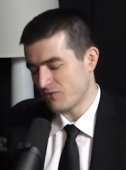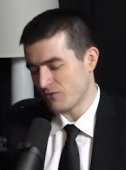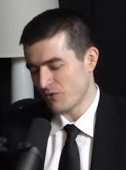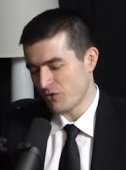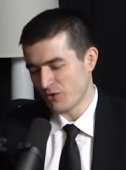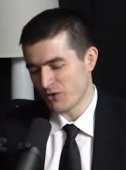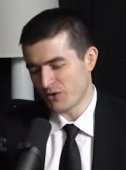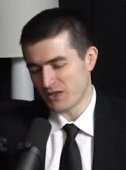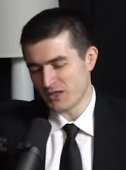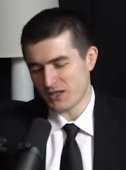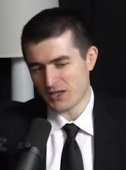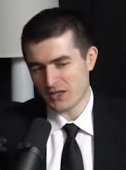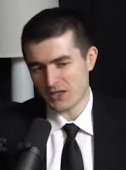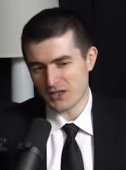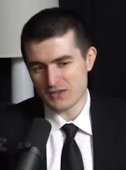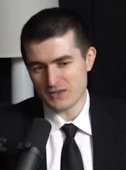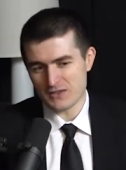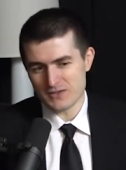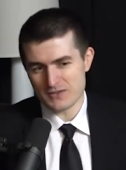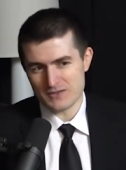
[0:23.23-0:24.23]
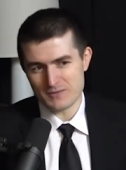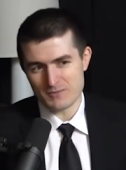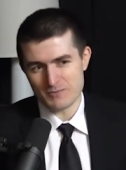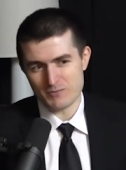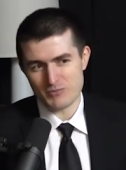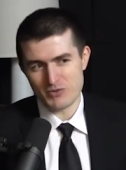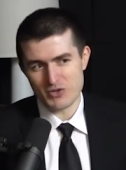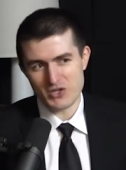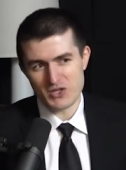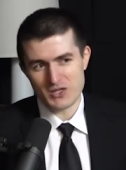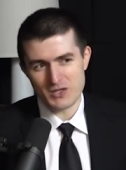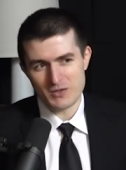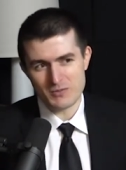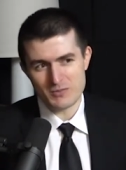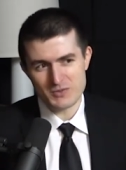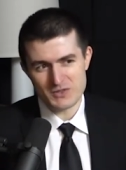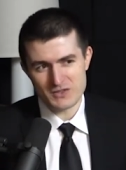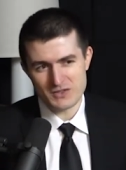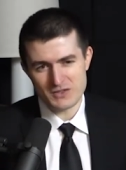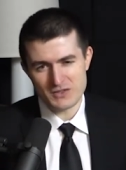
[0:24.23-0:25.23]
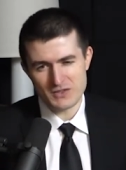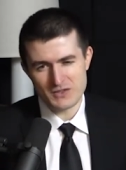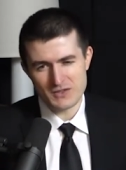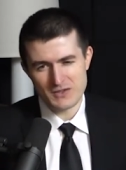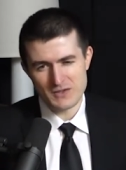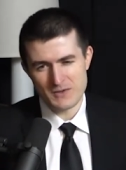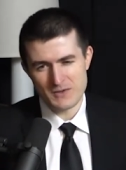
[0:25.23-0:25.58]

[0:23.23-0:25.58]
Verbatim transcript: Rogan and others bring it up as a